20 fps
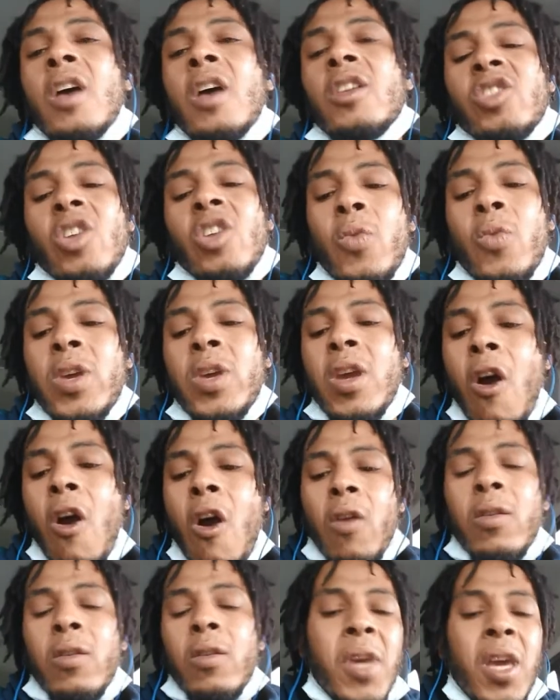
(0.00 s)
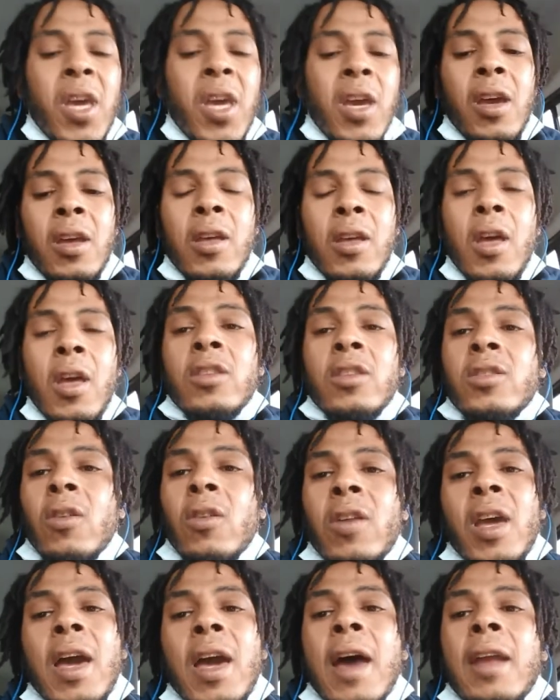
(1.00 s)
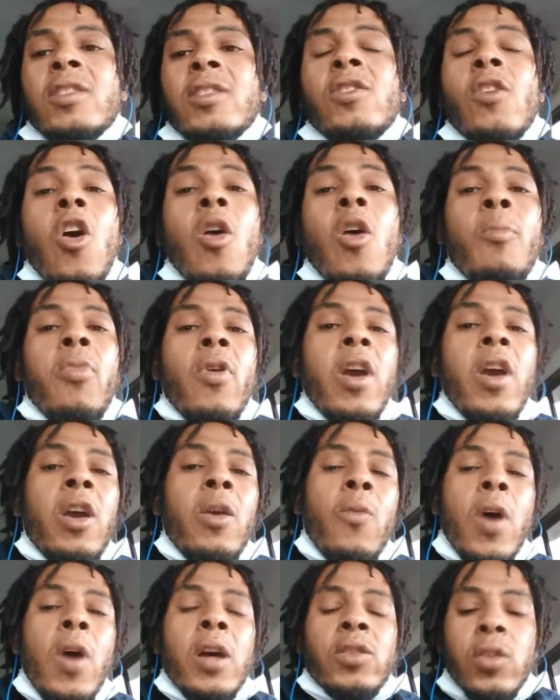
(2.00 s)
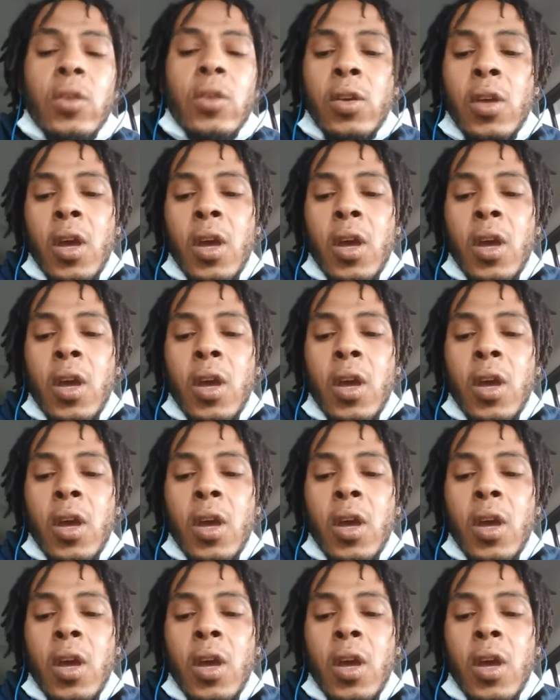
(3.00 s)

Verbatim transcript: So we all, man, so they got us all brainwashed. So